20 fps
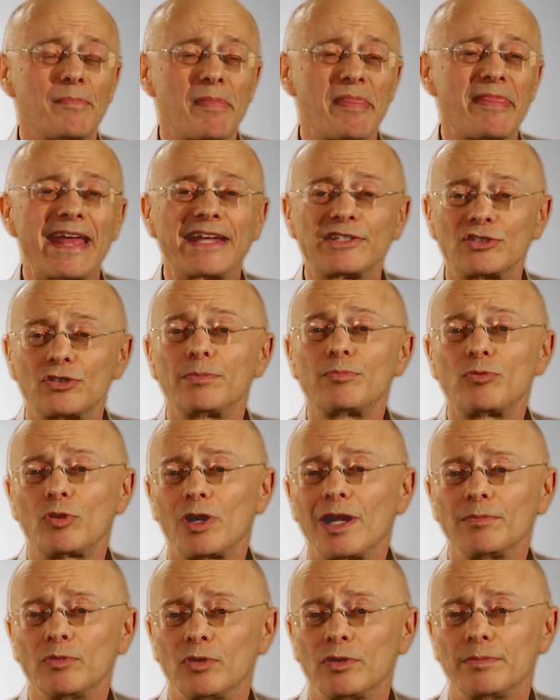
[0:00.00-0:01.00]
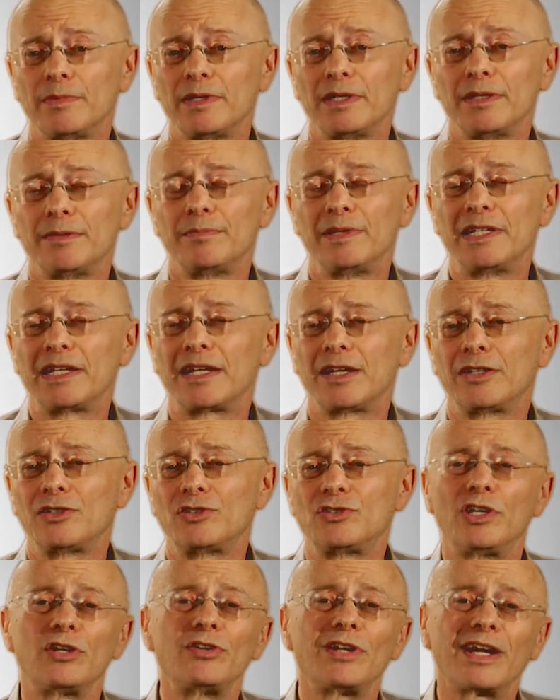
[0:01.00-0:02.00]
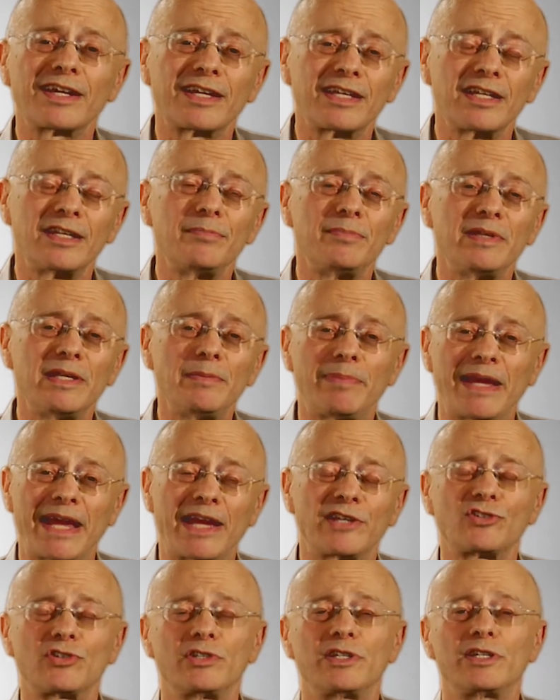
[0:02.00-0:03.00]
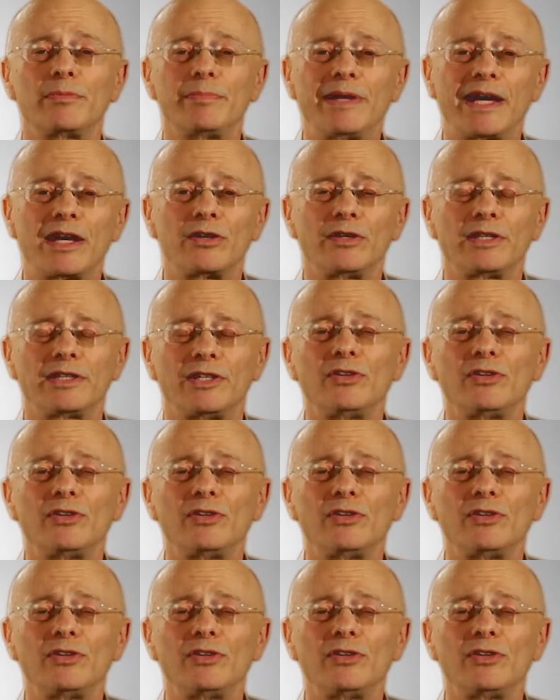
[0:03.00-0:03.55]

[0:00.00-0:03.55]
that's a problem, because they're not going to be passionate about it,